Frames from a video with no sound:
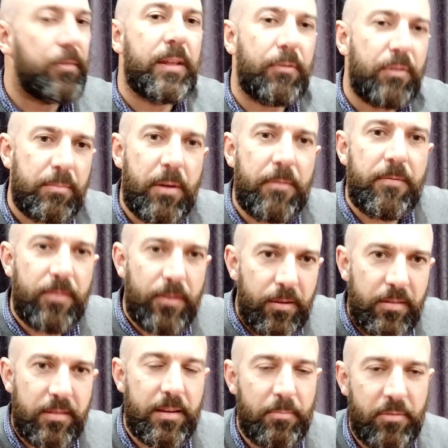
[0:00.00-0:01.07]
was my
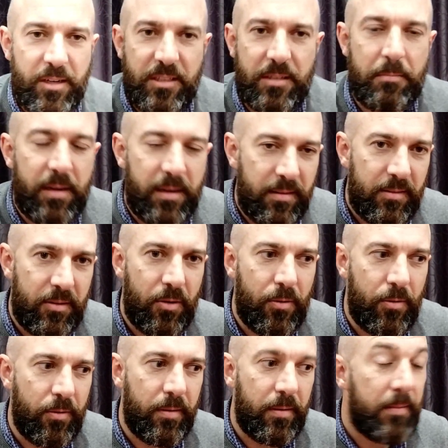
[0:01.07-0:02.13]
first impression based
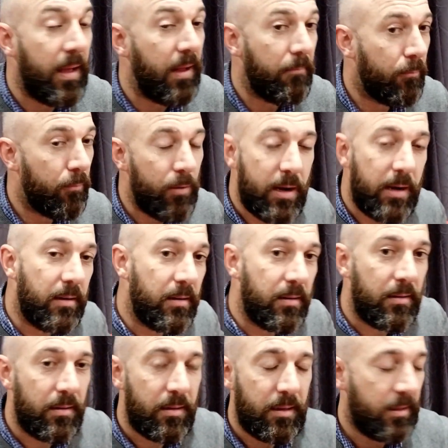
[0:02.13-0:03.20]
on that one